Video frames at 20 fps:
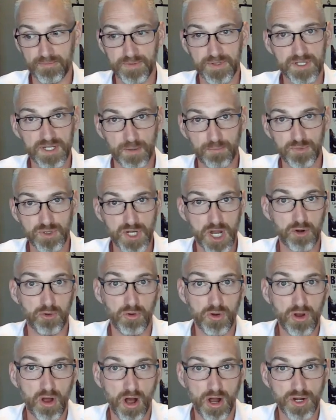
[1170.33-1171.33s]
some
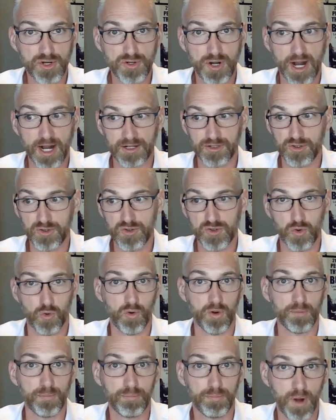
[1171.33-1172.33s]
general contractors
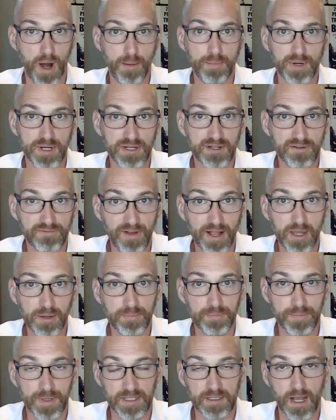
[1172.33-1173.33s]
or property
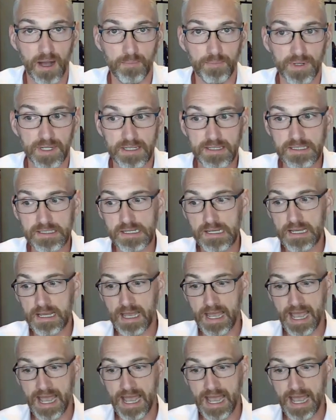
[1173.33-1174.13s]
development companies.